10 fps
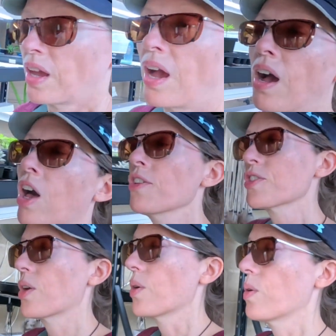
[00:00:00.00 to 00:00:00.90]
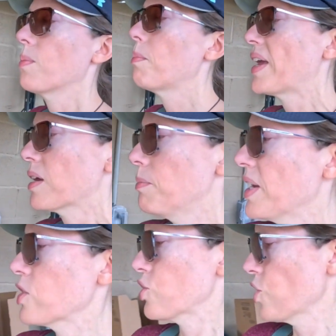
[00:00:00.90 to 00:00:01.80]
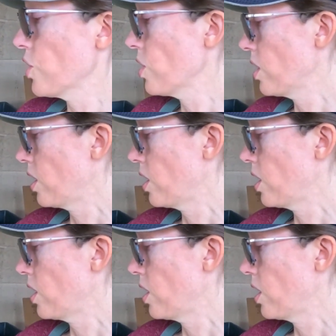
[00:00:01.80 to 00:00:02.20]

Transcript: I also make a mixture.